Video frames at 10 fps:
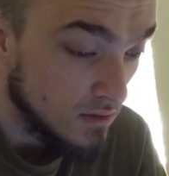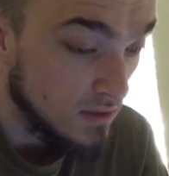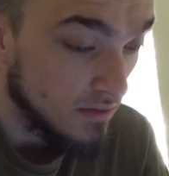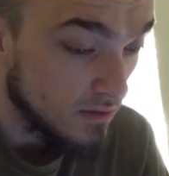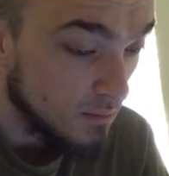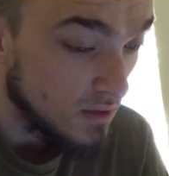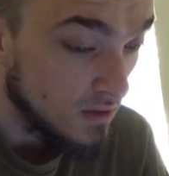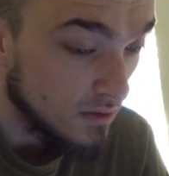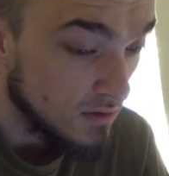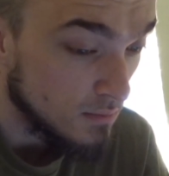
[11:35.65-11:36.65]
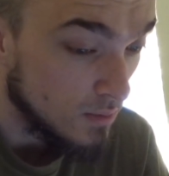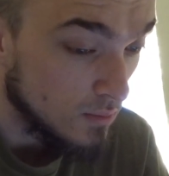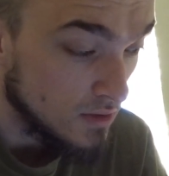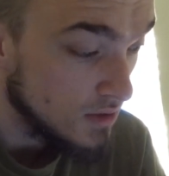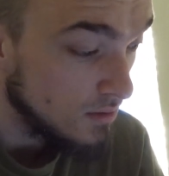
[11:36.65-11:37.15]
You'll definitely be nervous, but
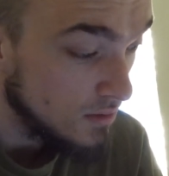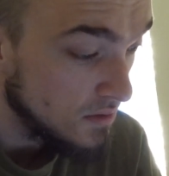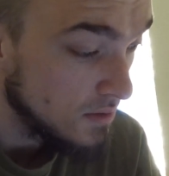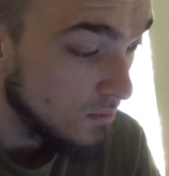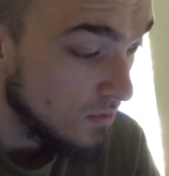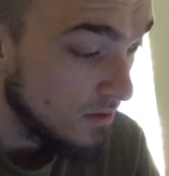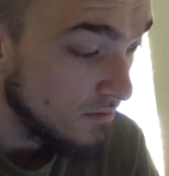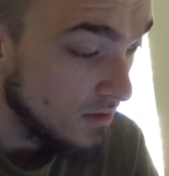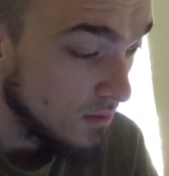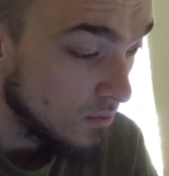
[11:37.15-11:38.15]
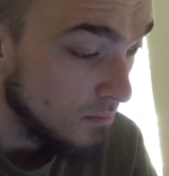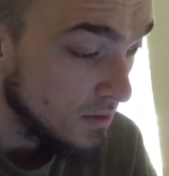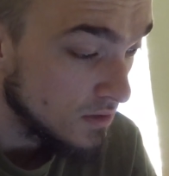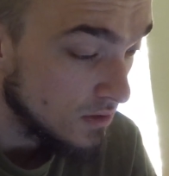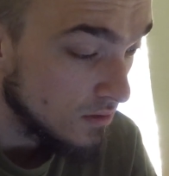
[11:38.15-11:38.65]
once you do it more often, it won't be
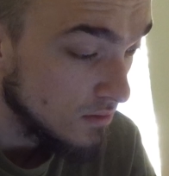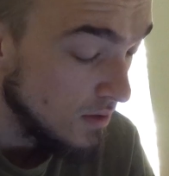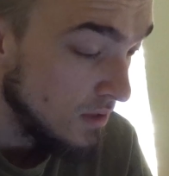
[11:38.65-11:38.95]
so